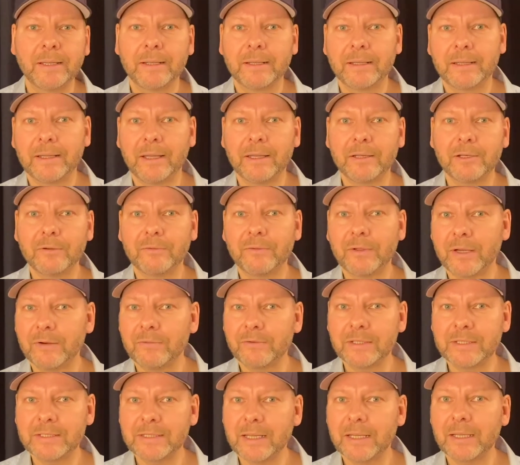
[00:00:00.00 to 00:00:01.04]
kind of
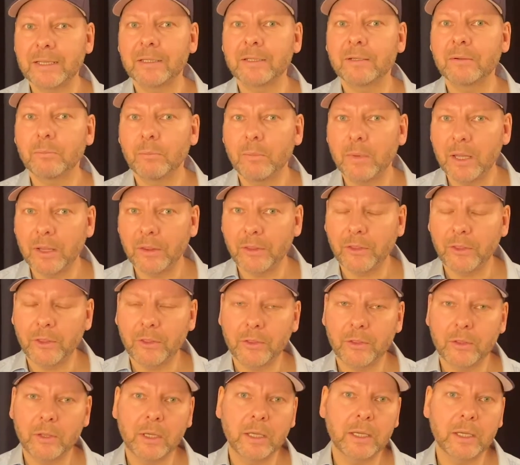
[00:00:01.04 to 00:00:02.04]
every second month.